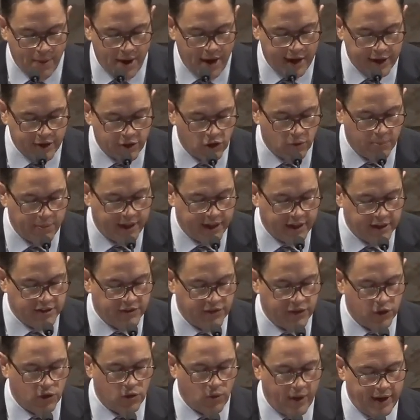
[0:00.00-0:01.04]
grace of
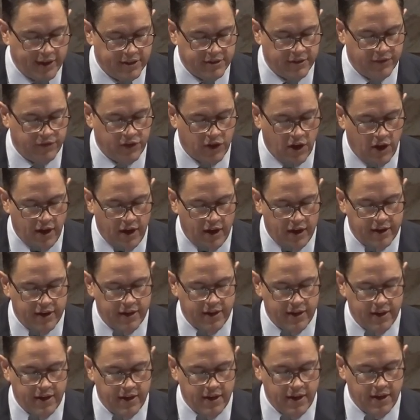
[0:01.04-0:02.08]
God, or the
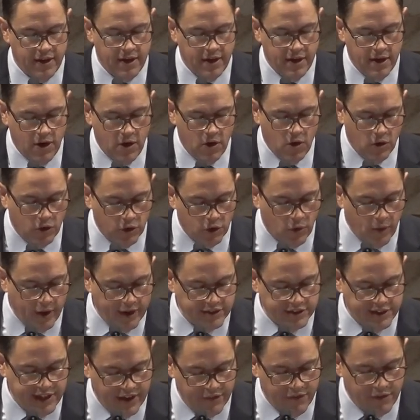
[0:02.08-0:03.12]
grace given me by
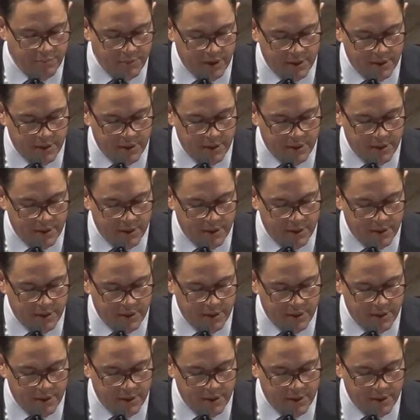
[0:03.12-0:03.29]
God,